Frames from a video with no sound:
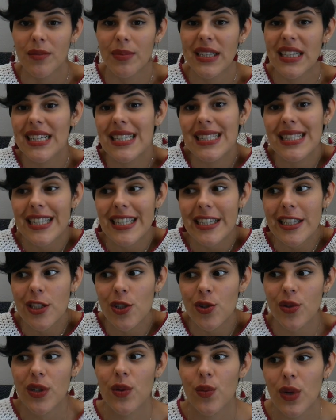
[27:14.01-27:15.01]
because
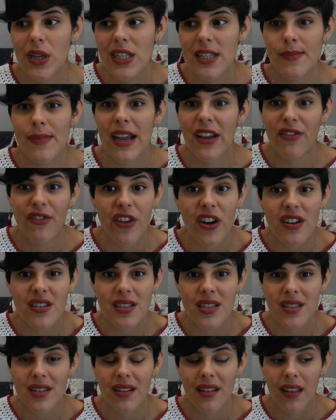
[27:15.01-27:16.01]
history was my
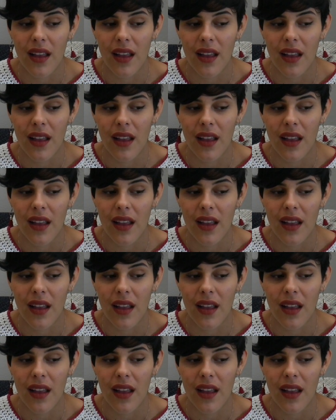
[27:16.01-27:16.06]
first